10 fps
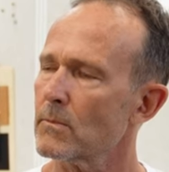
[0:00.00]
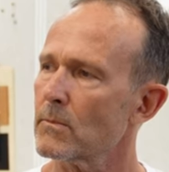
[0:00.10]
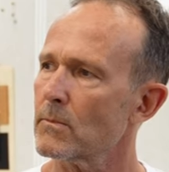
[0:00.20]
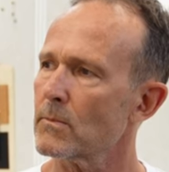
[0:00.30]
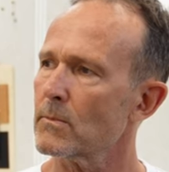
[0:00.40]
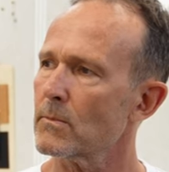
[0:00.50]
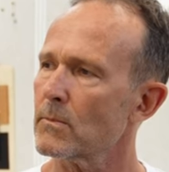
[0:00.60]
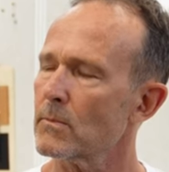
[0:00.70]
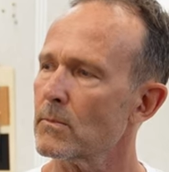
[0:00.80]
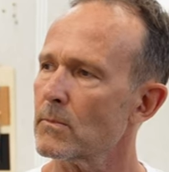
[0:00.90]

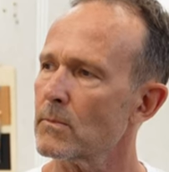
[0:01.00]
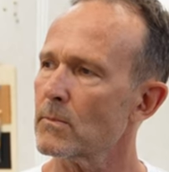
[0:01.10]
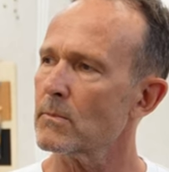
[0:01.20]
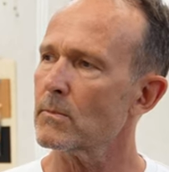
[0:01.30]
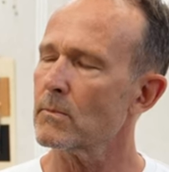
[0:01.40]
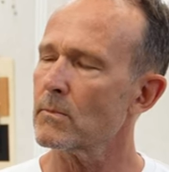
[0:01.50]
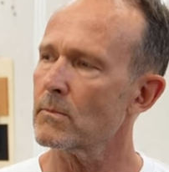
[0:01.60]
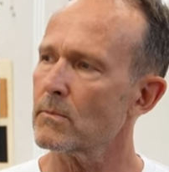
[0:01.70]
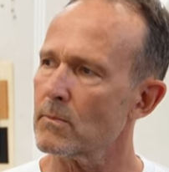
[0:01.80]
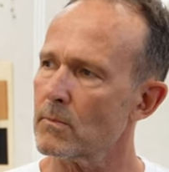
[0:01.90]

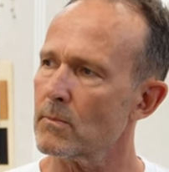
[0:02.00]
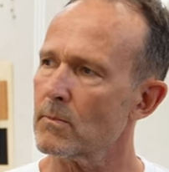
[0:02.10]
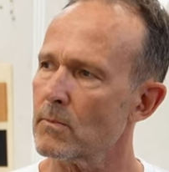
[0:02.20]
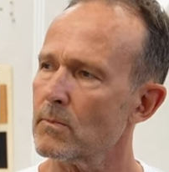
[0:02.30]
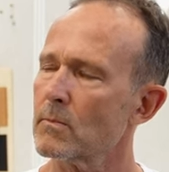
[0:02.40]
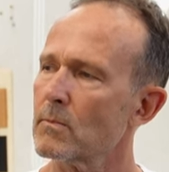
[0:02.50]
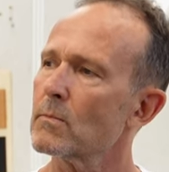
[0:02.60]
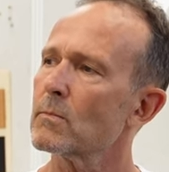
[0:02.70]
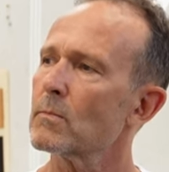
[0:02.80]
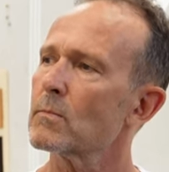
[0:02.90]

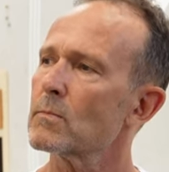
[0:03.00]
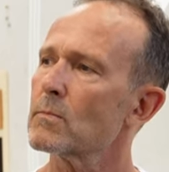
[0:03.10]
[no speech]